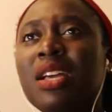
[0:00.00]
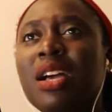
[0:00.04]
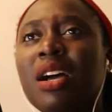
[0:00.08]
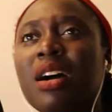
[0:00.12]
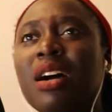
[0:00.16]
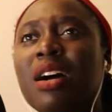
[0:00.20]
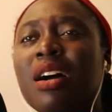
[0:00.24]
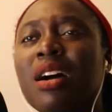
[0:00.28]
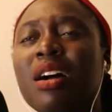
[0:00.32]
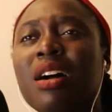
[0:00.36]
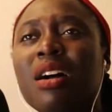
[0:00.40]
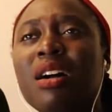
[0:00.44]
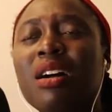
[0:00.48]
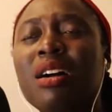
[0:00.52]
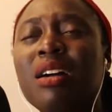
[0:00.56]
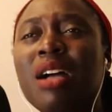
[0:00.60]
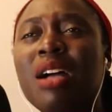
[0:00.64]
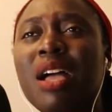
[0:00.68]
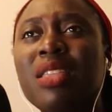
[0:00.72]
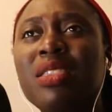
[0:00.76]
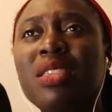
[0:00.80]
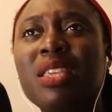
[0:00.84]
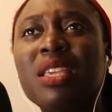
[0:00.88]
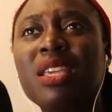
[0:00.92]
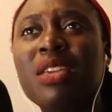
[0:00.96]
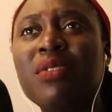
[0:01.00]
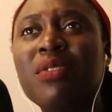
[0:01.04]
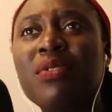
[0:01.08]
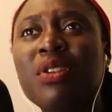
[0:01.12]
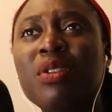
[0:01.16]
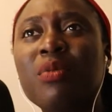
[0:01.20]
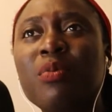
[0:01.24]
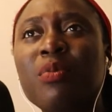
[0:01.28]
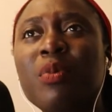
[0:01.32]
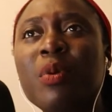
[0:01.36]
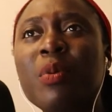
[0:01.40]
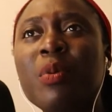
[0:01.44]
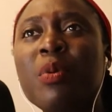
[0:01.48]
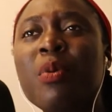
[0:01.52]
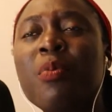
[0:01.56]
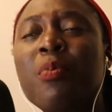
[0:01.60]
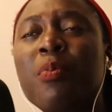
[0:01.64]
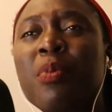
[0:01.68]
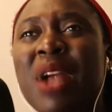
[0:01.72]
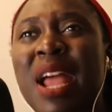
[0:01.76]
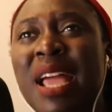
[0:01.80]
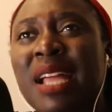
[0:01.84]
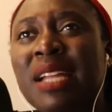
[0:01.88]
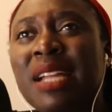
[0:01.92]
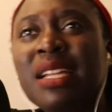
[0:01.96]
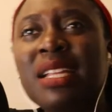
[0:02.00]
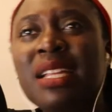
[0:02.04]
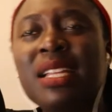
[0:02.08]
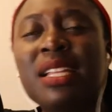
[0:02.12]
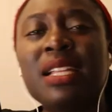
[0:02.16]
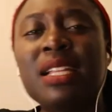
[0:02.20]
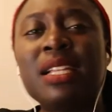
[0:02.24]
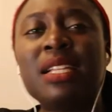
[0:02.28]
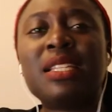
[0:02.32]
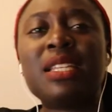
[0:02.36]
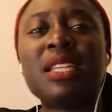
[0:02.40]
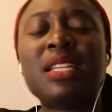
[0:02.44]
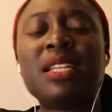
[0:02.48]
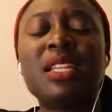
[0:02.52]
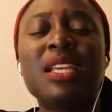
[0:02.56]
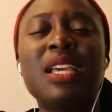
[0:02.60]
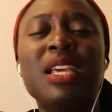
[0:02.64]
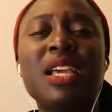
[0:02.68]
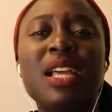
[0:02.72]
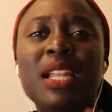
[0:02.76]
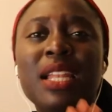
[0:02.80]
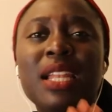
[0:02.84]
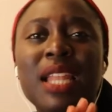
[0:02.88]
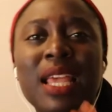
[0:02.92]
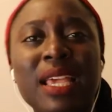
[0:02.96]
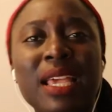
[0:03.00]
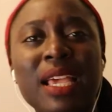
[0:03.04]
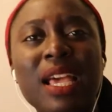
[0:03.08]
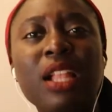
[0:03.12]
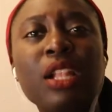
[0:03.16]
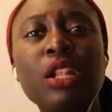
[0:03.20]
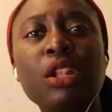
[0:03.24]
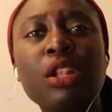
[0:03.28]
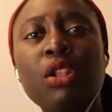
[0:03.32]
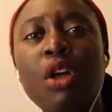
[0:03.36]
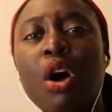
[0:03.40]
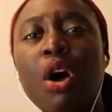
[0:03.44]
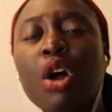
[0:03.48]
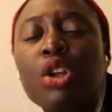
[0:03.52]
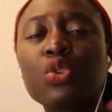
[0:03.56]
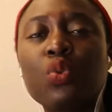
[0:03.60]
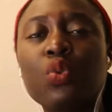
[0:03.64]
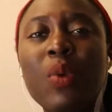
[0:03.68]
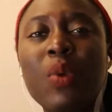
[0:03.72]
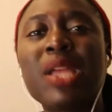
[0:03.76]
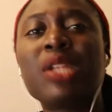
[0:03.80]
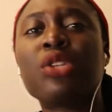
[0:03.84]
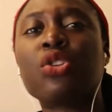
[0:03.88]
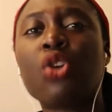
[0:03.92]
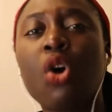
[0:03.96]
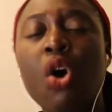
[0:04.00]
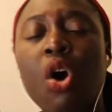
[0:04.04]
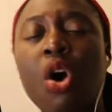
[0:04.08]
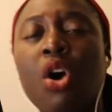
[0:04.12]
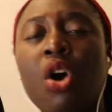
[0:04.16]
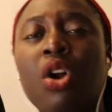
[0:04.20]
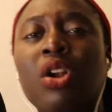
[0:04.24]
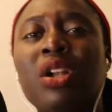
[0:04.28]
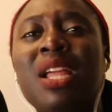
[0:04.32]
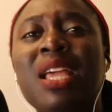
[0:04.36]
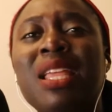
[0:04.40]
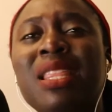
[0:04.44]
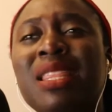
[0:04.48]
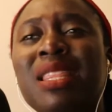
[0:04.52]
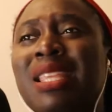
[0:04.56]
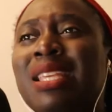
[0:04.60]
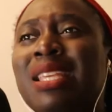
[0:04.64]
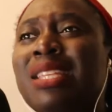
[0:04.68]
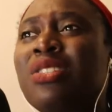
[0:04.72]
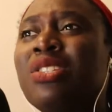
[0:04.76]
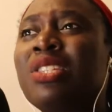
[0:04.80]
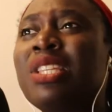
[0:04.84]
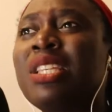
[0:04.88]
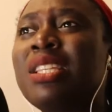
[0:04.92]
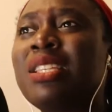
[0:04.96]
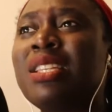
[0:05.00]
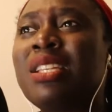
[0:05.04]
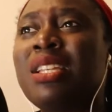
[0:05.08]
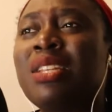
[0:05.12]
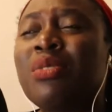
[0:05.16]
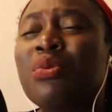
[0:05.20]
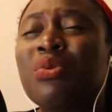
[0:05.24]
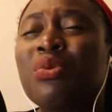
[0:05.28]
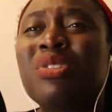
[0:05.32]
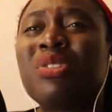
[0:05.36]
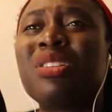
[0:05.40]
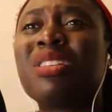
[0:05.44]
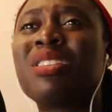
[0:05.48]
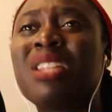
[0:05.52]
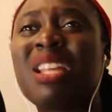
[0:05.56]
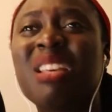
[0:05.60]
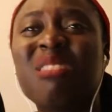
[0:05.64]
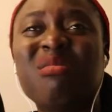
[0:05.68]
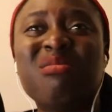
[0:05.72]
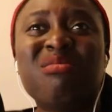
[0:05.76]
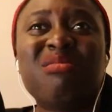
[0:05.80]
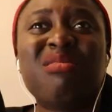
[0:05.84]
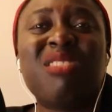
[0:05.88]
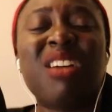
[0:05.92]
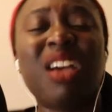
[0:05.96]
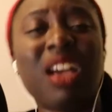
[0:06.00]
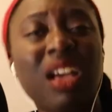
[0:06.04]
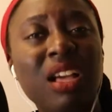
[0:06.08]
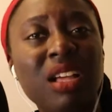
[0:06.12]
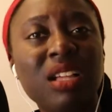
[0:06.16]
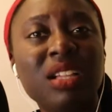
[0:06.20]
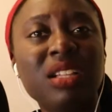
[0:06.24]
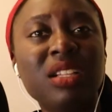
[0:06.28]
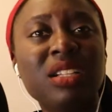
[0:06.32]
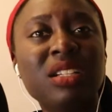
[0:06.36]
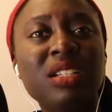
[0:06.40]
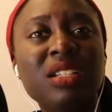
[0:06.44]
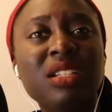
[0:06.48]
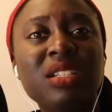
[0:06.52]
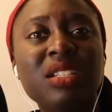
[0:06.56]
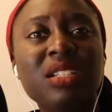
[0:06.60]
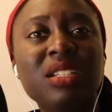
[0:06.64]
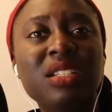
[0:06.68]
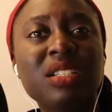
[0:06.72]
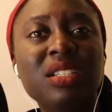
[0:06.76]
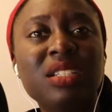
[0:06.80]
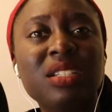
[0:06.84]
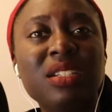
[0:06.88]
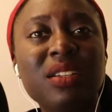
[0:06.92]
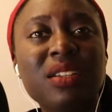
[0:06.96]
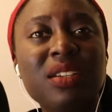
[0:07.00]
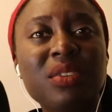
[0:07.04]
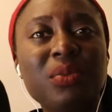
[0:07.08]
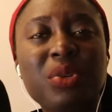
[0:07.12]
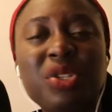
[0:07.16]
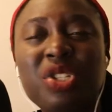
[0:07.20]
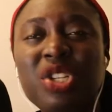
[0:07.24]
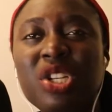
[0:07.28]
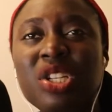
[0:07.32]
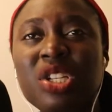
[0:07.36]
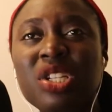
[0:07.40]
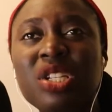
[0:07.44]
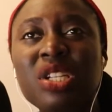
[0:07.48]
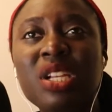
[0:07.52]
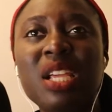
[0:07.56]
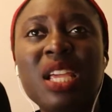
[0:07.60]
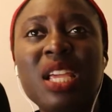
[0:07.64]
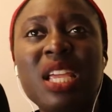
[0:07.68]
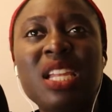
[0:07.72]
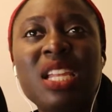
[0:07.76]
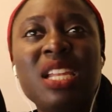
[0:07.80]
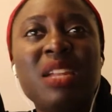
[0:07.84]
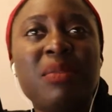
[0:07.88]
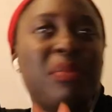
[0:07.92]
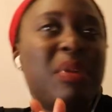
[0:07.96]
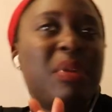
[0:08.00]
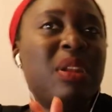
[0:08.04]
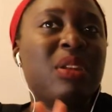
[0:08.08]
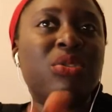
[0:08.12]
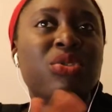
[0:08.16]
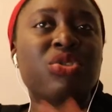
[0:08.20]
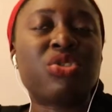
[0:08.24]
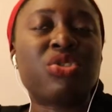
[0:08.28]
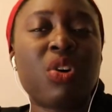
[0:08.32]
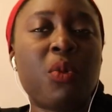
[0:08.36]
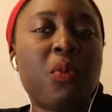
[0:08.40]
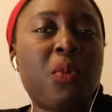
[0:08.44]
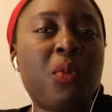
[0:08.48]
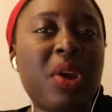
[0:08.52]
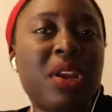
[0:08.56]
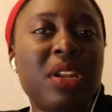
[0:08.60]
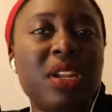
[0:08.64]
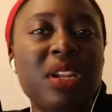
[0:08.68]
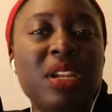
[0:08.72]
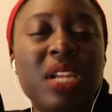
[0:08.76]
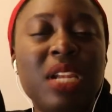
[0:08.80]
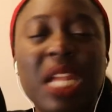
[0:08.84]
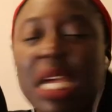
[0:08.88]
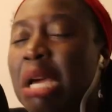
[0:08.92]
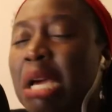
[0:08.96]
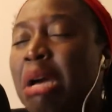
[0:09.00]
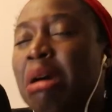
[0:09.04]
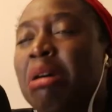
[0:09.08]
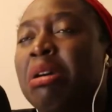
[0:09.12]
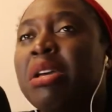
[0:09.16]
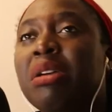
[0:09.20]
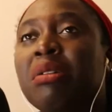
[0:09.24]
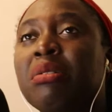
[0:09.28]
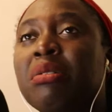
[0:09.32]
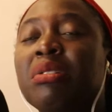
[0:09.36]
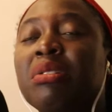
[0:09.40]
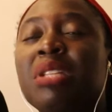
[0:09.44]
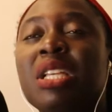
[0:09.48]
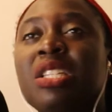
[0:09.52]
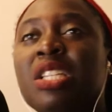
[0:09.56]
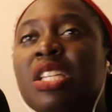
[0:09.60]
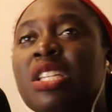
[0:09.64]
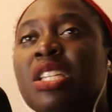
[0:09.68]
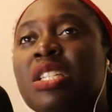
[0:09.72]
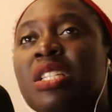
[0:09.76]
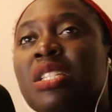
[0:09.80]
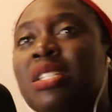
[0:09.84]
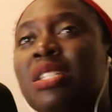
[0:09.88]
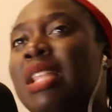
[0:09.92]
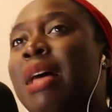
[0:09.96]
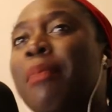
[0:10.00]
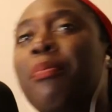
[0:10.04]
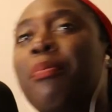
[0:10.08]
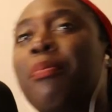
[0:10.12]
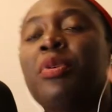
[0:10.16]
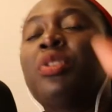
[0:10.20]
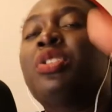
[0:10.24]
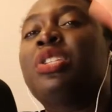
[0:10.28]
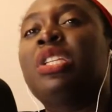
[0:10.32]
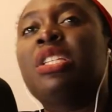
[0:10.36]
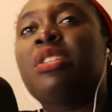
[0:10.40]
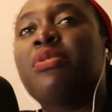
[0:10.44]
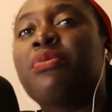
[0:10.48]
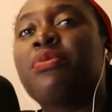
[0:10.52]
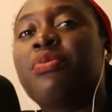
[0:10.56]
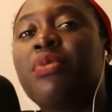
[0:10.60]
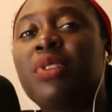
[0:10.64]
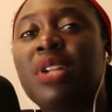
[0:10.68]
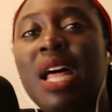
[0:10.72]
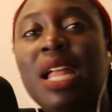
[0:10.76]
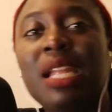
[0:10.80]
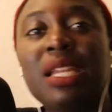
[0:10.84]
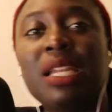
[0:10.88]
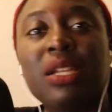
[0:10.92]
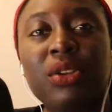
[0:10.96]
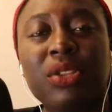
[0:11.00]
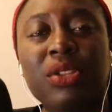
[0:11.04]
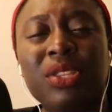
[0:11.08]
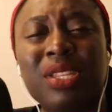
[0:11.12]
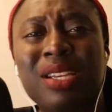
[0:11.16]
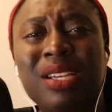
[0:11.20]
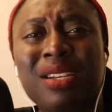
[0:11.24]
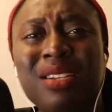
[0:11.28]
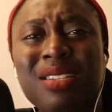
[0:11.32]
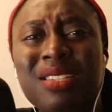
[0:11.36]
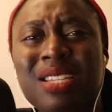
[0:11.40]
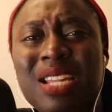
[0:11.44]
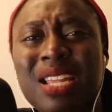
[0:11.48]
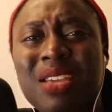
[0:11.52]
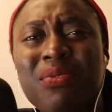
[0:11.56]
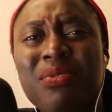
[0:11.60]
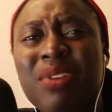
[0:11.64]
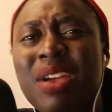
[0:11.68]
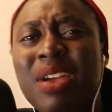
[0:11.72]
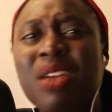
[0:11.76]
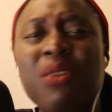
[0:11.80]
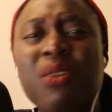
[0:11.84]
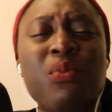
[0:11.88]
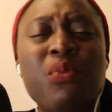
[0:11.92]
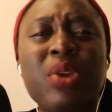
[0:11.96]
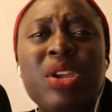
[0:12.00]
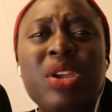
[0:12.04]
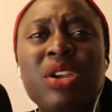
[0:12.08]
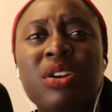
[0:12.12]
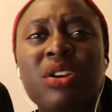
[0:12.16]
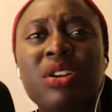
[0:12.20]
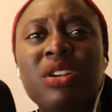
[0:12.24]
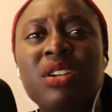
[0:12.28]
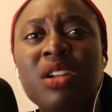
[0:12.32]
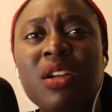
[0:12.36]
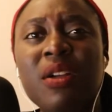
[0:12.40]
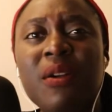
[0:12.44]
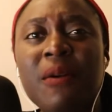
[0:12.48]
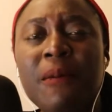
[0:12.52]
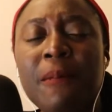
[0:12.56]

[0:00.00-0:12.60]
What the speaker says: I think even people pregnant. And, like, a lot went on. And this season, it was just like, meh. We're just in the middle somewhere. And they're like, oh, let's just slap a season finale on there. It's like very weird.